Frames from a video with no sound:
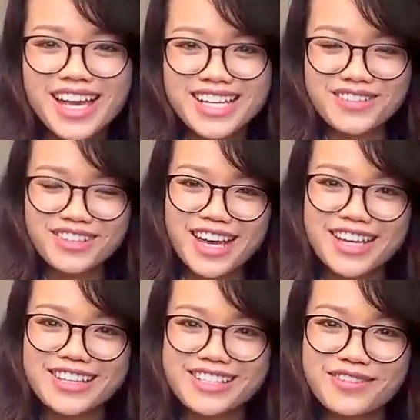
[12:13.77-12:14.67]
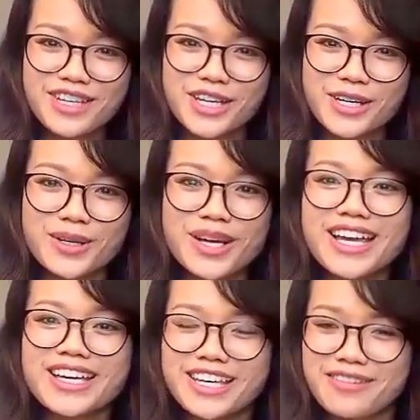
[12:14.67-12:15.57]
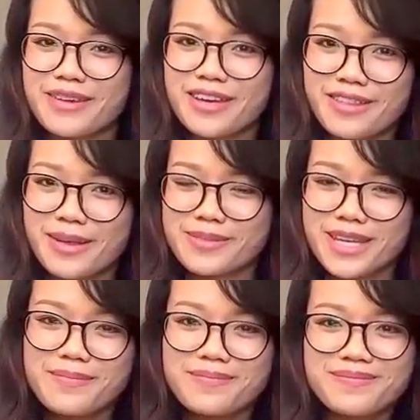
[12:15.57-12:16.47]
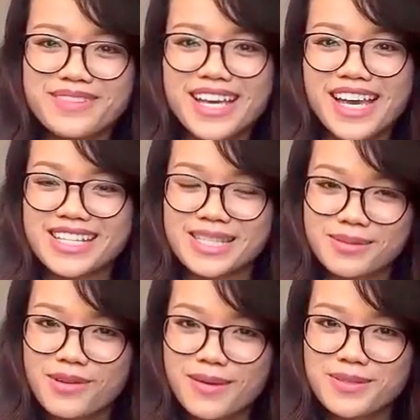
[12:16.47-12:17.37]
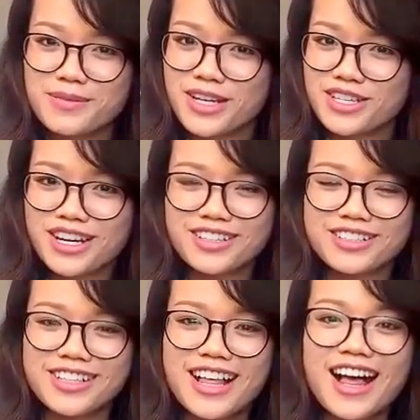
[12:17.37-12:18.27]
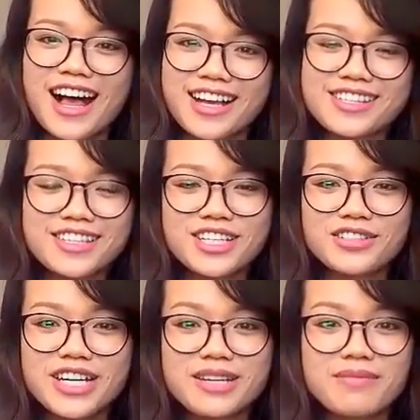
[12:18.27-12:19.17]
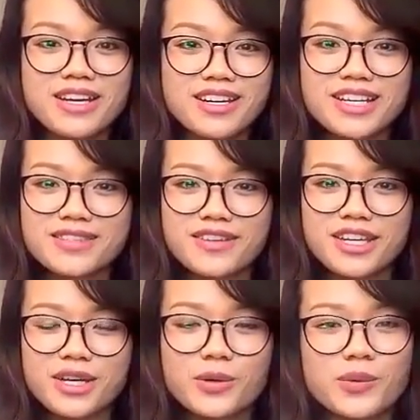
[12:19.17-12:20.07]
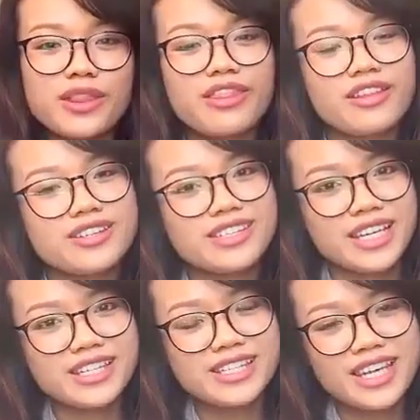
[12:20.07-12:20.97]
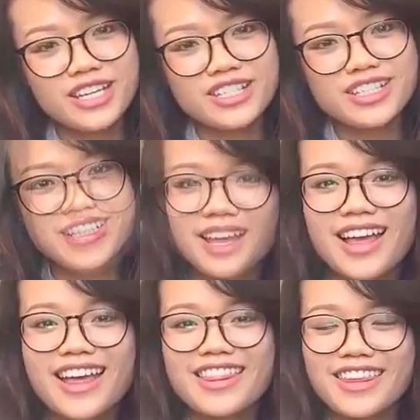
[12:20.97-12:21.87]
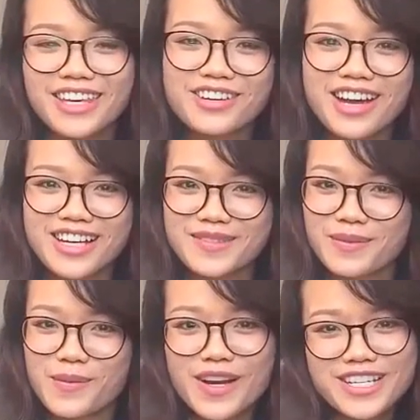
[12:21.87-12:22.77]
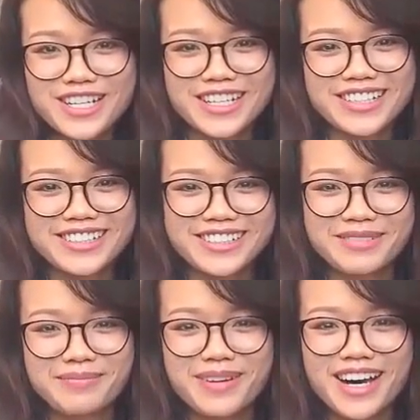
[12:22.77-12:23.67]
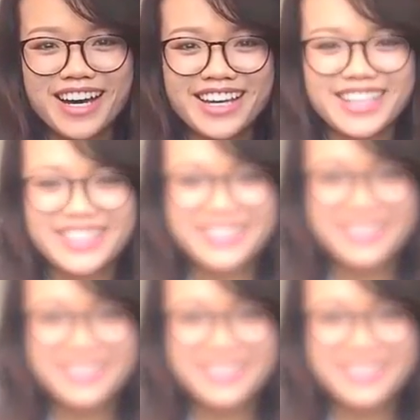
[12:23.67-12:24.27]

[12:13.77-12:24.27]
And did you like this video? Give me a thumbs up and subscribe to my channel. I see you in my next video with the second stage. Thank you guys for watching. Bye!